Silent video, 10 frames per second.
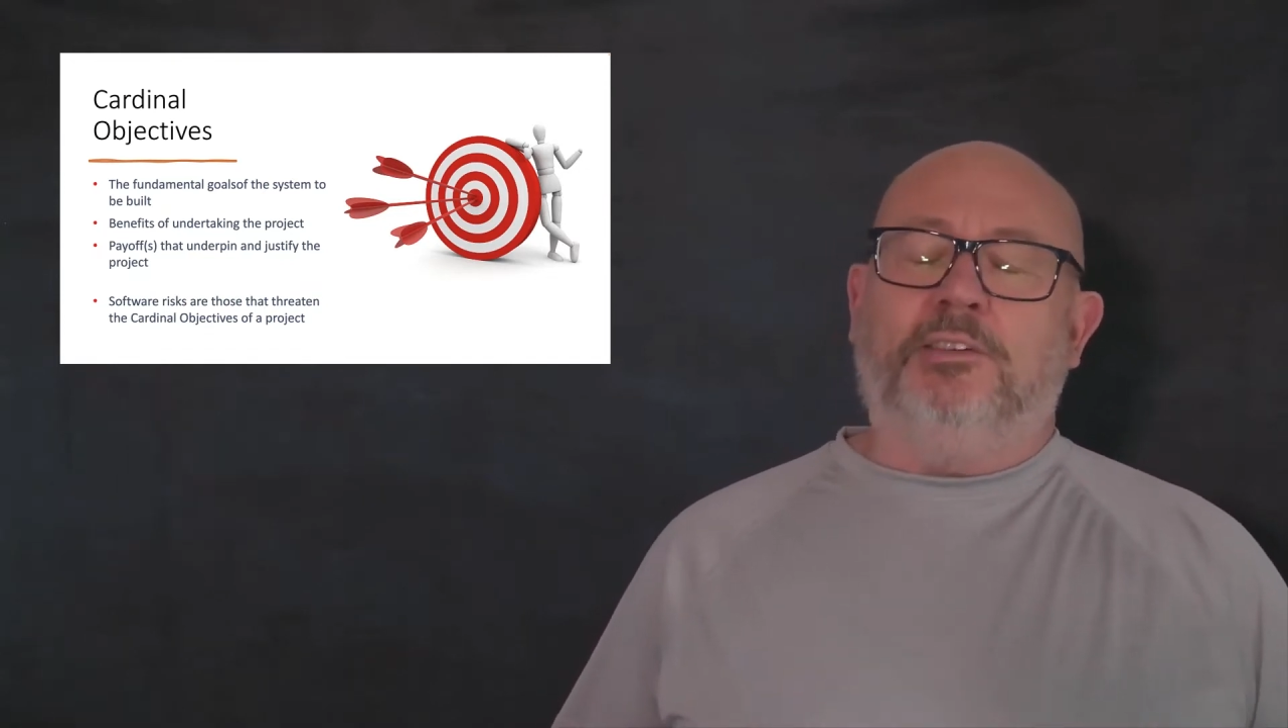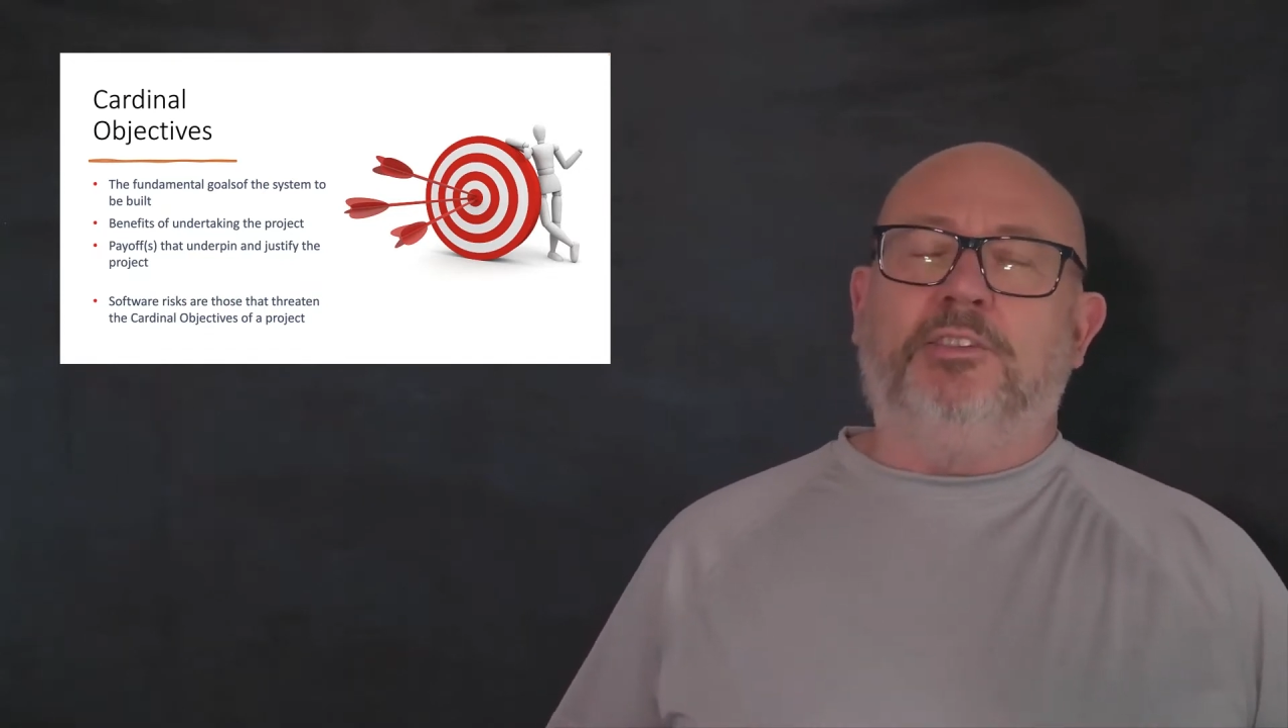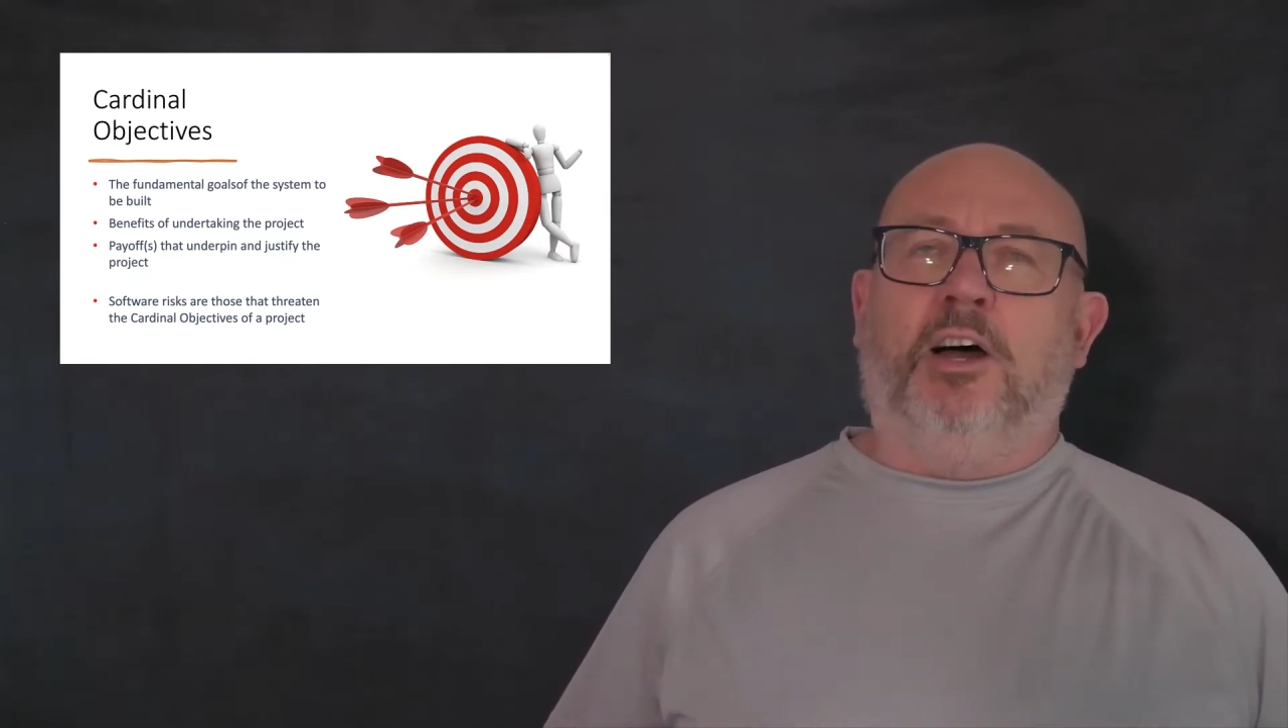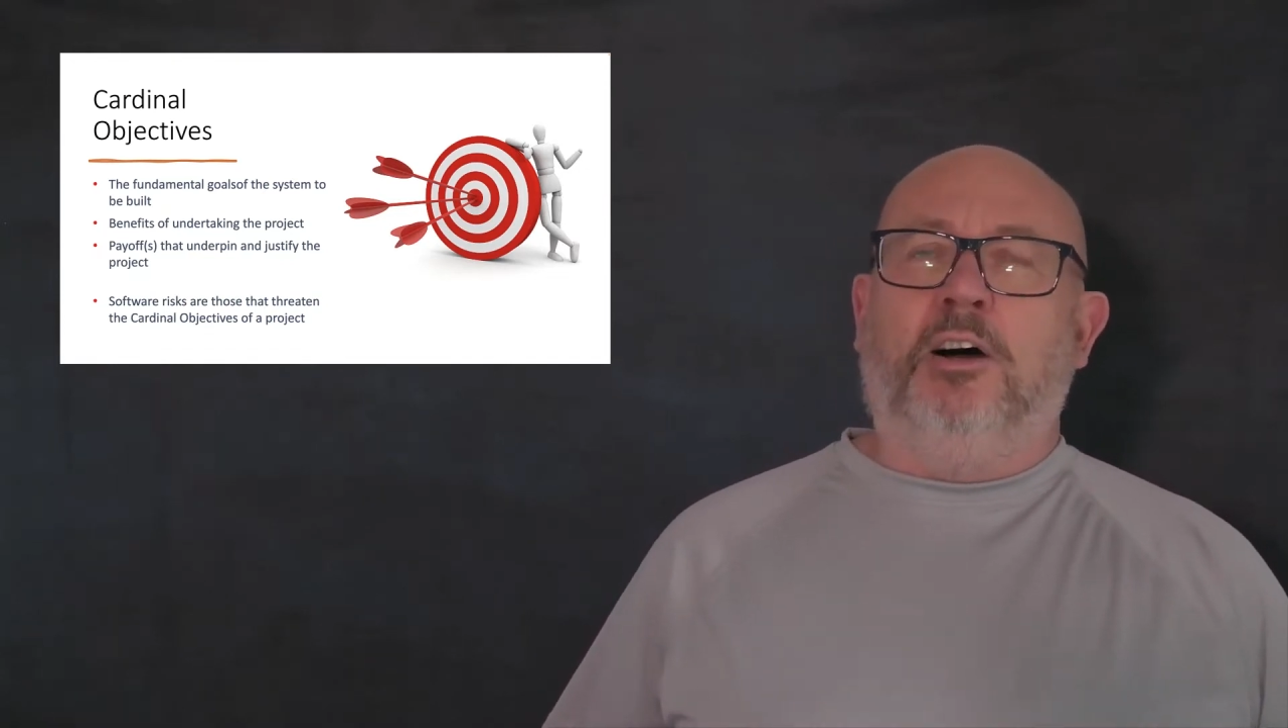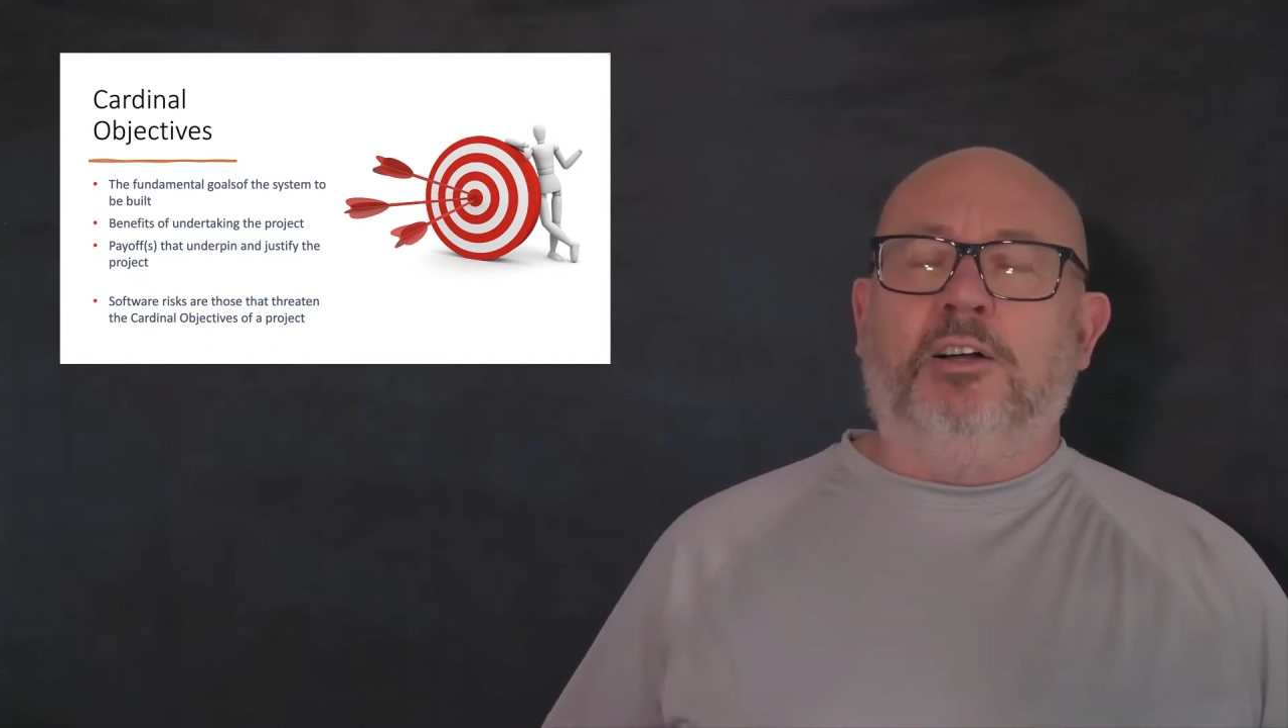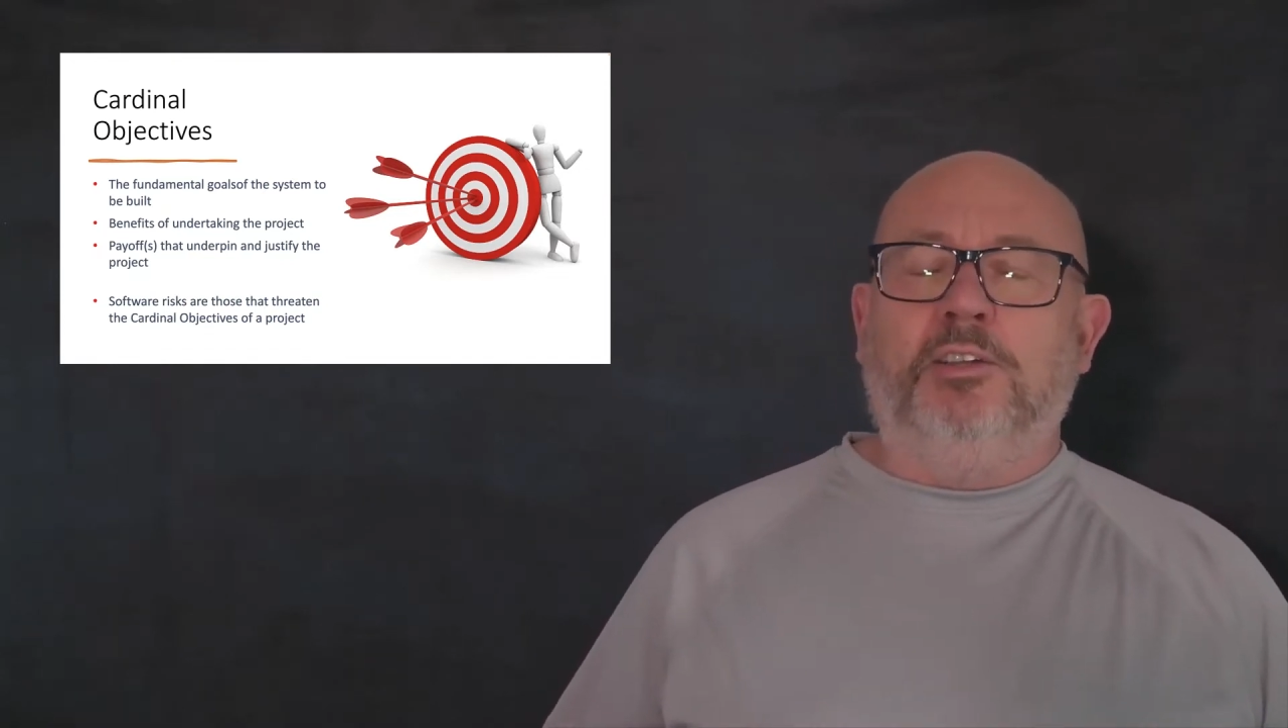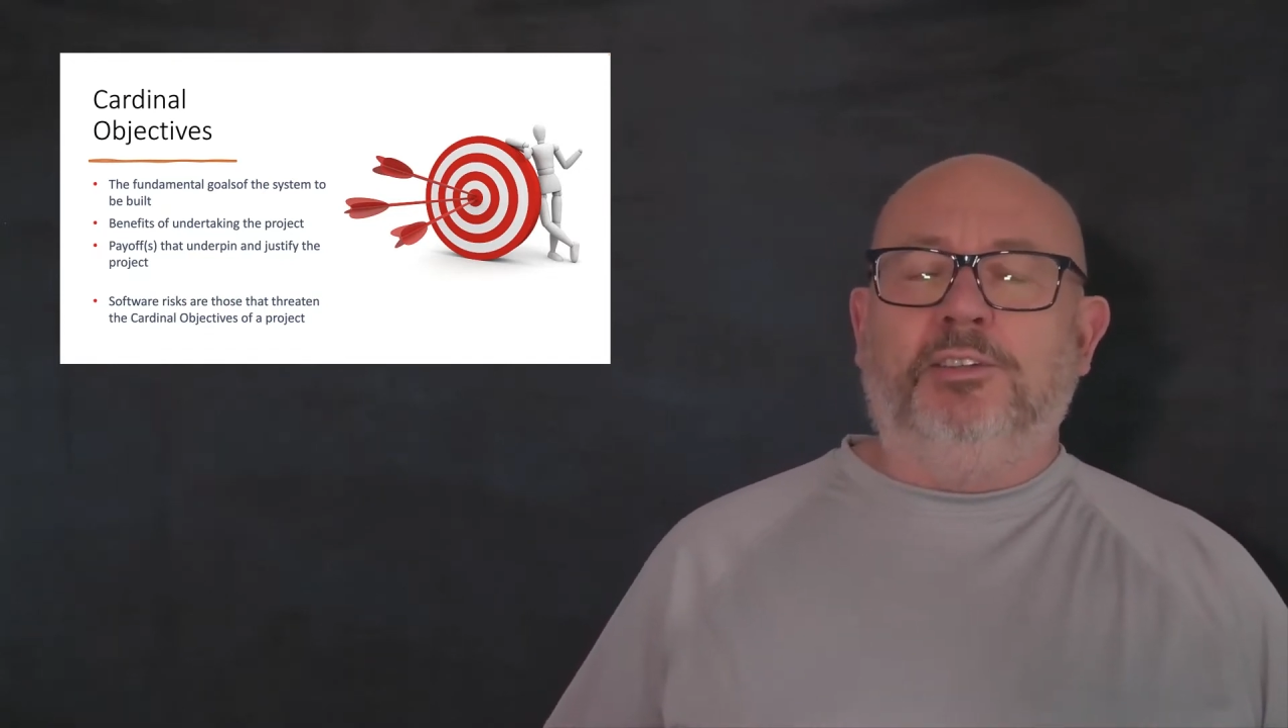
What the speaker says: are,